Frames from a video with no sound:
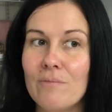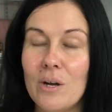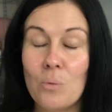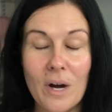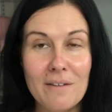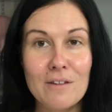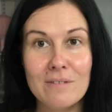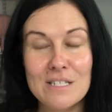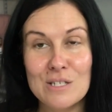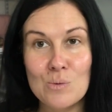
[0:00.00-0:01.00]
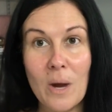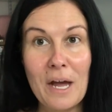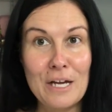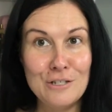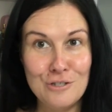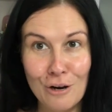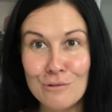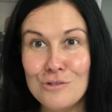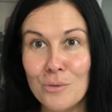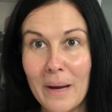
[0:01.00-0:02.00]
and one of the reasons why I
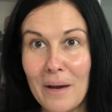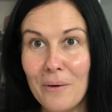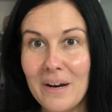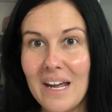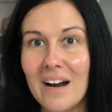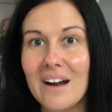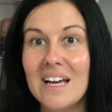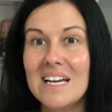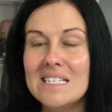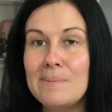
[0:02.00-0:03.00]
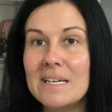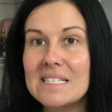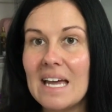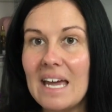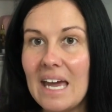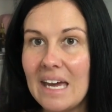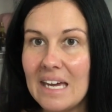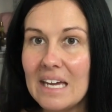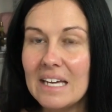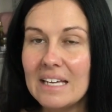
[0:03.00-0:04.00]
don't do my own hair is because I
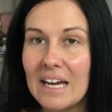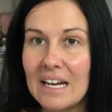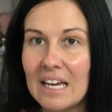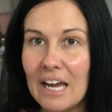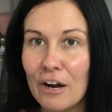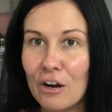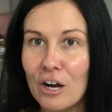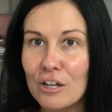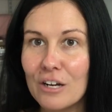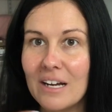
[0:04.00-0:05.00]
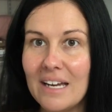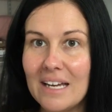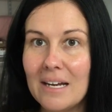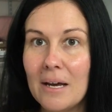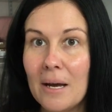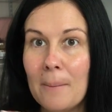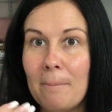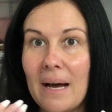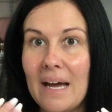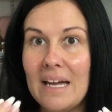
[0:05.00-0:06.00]
hate getting hair color in
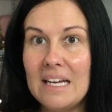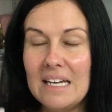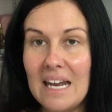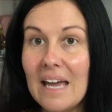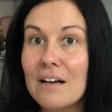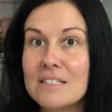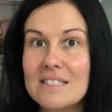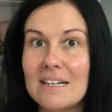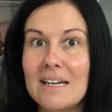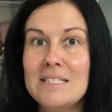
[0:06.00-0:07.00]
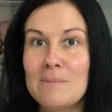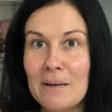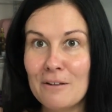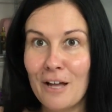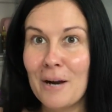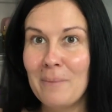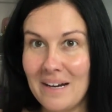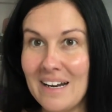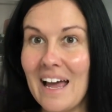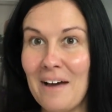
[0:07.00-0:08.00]
my nails that I spend a lot of
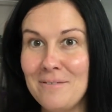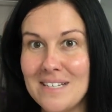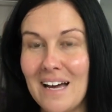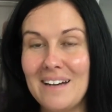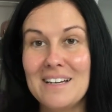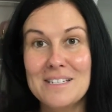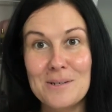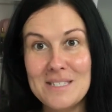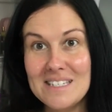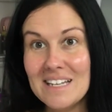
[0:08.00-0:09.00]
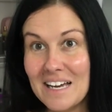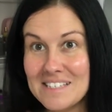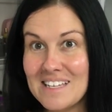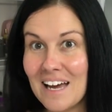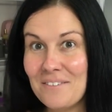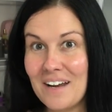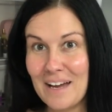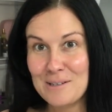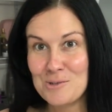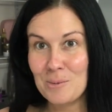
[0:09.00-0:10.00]
money to have done. So it's nice to have an
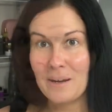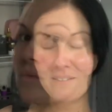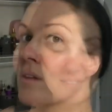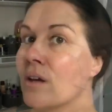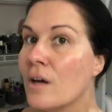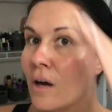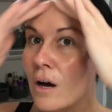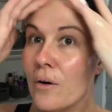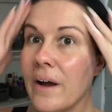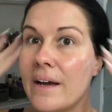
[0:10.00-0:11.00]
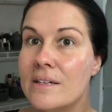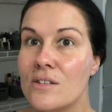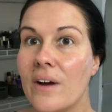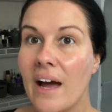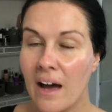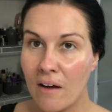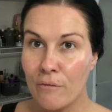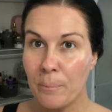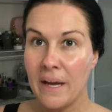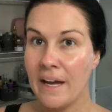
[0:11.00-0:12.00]
extra pair of gloves. Okay, so I
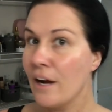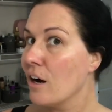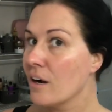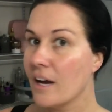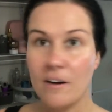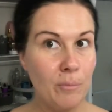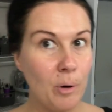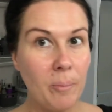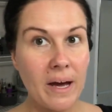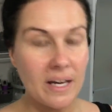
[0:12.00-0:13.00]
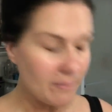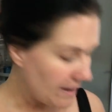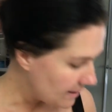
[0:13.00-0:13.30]
have my hair kind of put back in my